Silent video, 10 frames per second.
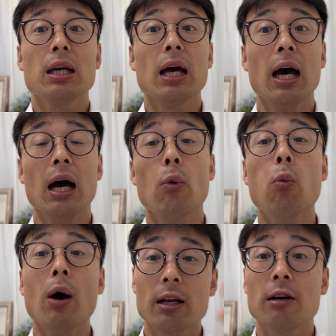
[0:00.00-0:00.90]

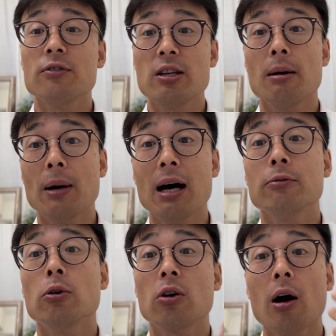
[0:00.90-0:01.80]
one of the above,
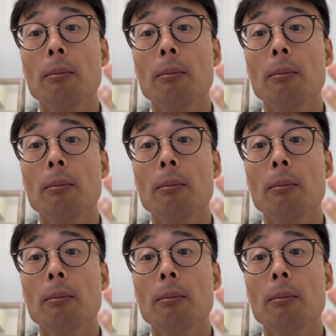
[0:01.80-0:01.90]
or